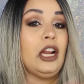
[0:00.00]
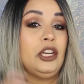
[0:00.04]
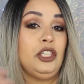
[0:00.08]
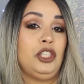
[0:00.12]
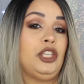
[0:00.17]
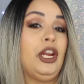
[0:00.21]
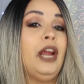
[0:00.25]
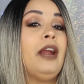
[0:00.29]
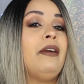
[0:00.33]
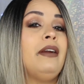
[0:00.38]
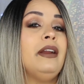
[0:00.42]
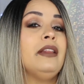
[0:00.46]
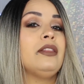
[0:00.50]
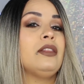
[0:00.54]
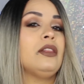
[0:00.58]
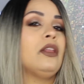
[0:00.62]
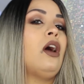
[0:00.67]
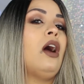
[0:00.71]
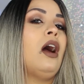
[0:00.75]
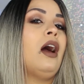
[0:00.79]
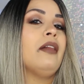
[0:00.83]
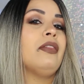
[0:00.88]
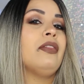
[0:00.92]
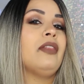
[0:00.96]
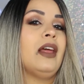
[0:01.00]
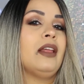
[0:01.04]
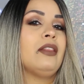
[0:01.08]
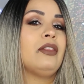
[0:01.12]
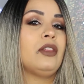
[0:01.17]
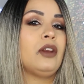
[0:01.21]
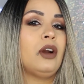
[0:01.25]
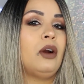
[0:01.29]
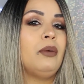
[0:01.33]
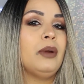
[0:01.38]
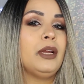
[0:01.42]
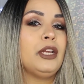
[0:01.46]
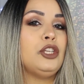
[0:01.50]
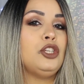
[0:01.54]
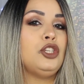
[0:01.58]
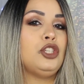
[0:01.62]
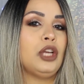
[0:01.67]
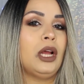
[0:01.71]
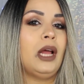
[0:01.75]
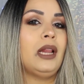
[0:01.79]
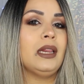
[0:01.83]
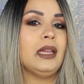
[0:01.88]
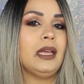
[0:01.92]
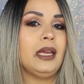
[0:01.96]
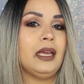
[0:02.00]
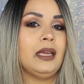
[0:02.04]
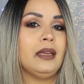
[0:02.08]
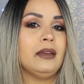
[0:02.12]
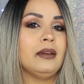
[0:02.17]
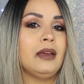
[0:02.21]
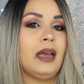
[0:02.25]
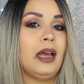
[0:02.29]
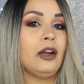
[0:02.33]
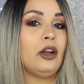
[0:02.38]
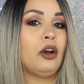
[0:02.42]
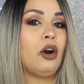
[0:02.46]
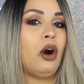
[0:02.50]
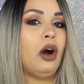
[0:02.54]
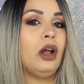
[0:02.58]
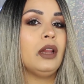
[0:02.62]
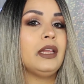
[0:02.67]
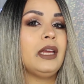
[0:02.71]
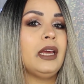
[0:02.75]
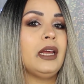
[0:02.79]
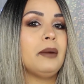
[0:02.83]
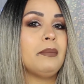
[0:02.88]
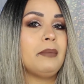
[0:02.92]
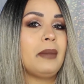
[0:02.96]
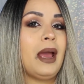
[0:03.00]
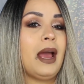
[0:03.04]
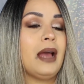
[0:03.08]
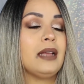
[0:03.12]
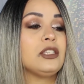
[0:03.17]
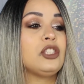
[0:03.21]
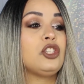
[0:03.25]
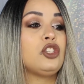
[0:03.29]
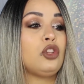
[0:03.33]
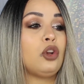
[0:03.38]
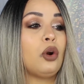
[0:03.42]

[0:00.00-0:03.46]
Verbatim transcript: Jared thought that throwing jelly and calling it a mask,